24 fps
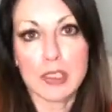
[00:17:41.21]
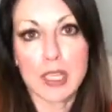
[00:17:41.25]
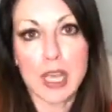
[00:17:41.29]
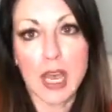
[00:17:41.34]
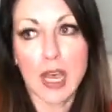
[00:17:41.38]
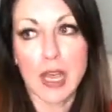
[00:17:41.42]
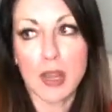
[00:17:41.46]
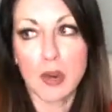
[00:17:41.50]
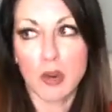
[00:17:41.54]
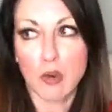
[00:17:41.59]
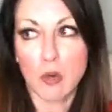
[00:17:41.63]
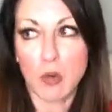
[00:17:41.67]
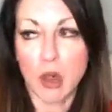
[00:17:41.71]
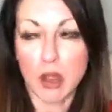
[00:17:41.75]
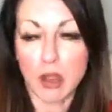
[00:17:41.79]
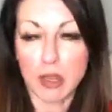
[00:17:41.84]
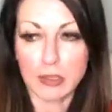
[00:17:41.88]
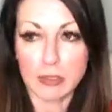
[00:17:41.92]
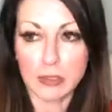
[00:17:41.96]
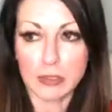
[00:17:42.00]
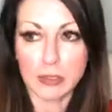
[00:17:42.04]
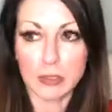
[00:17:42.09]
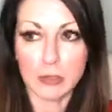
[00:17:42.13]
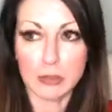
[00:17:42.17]
die or walk
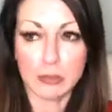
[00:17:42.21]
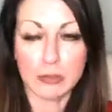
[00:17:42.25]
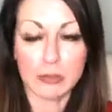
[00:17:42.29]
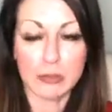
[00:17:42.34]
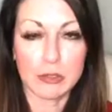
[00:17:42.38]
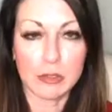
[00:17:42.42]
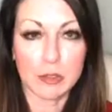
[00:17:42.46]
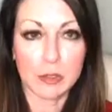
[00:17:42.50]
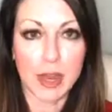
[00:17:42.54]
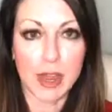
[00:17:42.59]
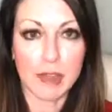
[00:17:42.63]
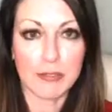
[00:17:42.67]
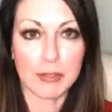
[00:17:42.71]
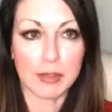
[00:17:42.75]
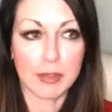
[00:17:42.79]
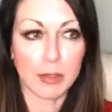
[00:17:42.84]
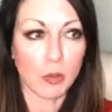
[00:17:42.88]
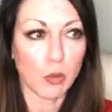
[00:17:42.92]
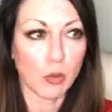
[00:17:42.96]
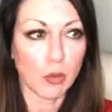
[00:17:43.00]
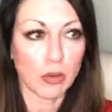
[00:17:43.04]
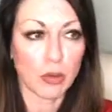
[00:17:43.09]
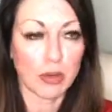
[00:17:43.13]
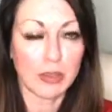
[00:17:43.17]
into traffic,
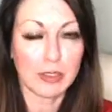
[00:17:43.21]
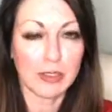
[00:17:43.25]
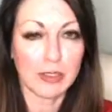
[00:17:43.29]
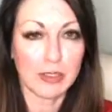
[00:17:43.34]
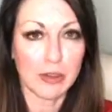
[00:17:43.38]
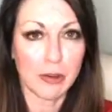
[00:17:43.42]
or,